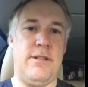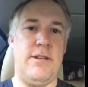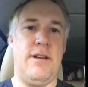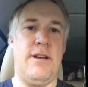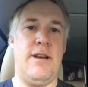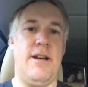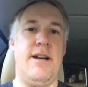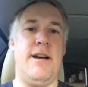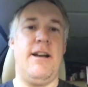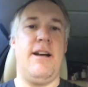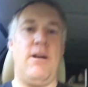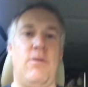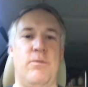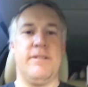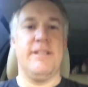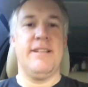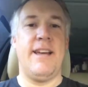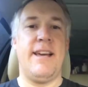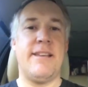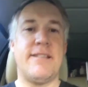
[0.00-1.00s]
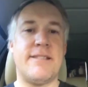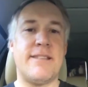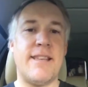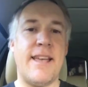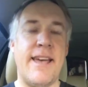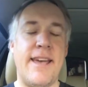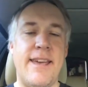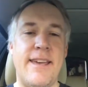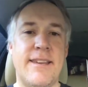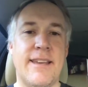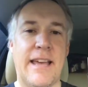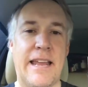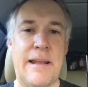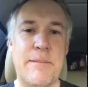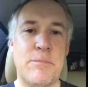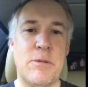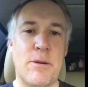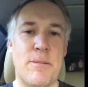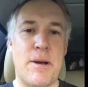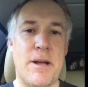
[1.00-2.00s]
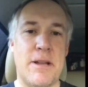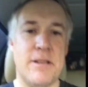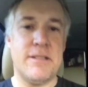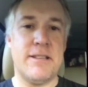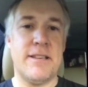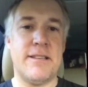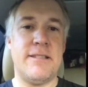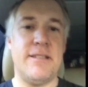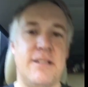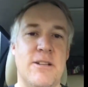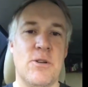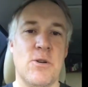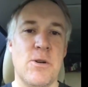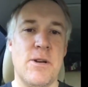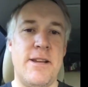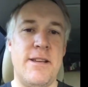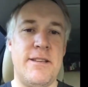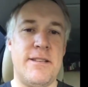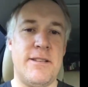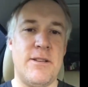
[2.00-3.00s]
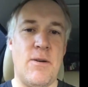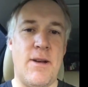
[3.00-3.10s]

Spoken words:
It was a nice day, got up to about 60 degrees,